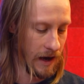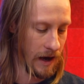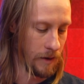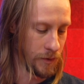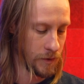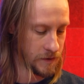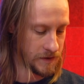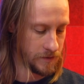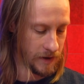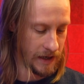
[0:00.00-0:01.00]
A
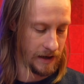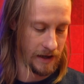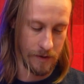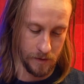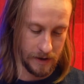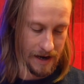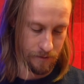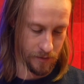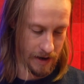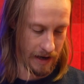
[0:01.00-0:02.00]
bruised reed he will
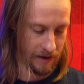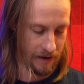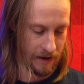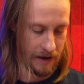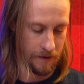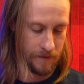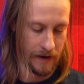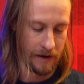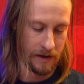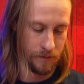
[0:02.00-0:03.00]
not break, and a
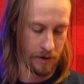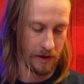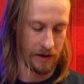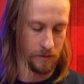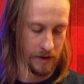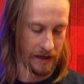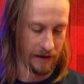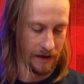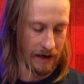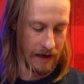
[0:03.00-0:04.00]
faintly burning
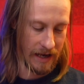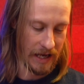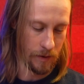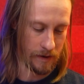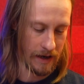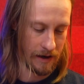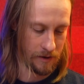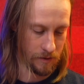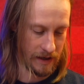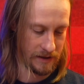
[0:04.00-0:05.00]
wick he will not
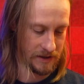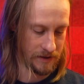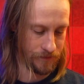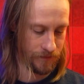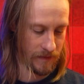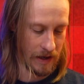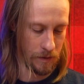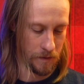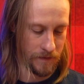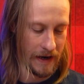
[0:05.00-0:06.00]
quench. He
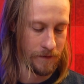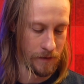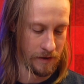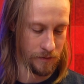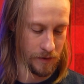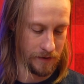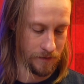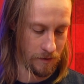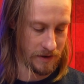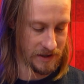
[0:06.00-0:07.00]
will faithfully bring
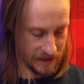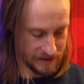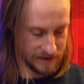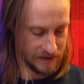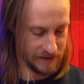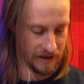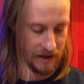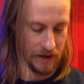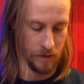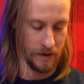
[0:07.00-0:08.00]
forth justice, and
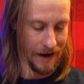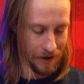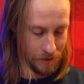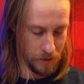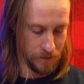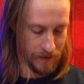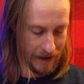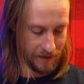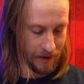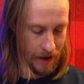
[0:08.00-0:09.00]
he will not grow
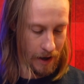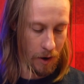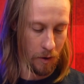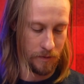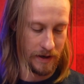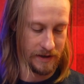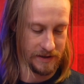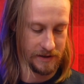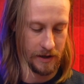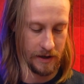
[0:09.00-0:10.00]
faint or be
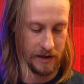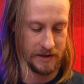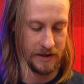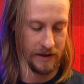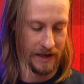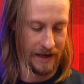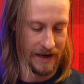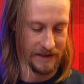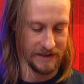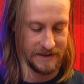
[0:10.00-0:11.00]
discouraged till he
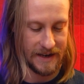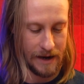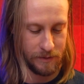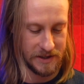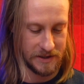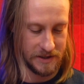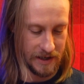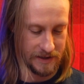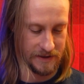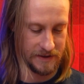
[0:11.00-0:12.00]
has established
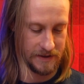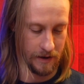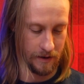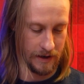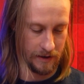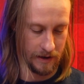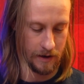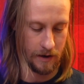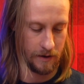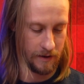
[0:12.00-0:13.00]
justice in the
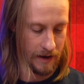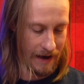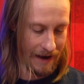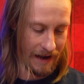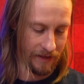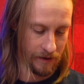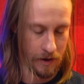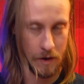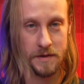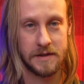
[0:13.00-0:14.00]
earth, and the
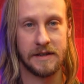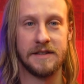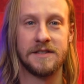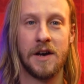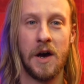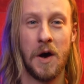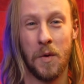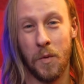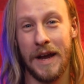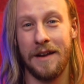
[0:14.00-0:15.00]
coastlands
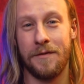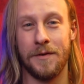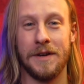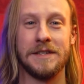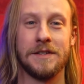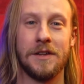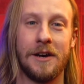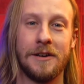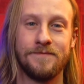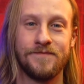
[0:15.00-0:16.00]
wait for his
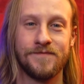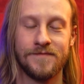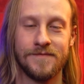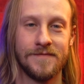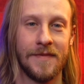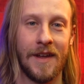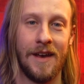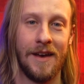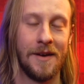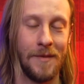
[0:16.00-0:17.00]
law."
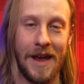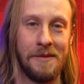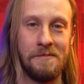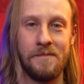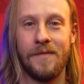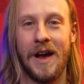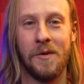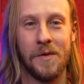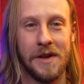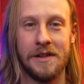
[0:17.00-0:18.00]
Man, I
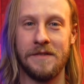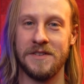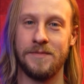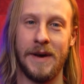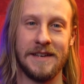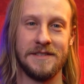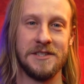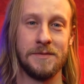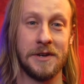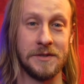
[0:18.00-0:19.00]
really love this
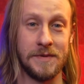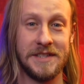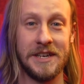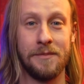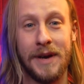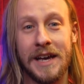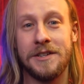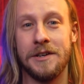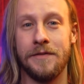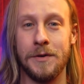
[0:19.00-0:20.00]
passage because we see a
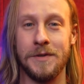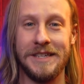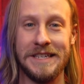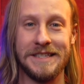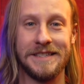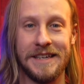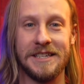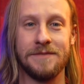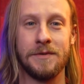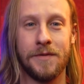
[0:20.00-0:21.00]
picture of who Jesus
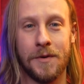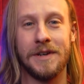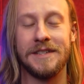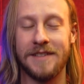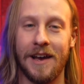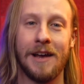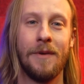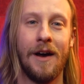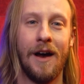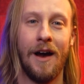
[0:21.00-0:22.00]
is before his
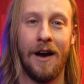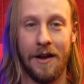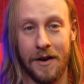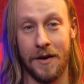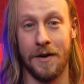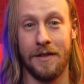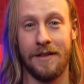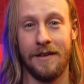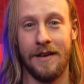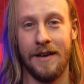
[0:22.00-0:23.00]
time on earth.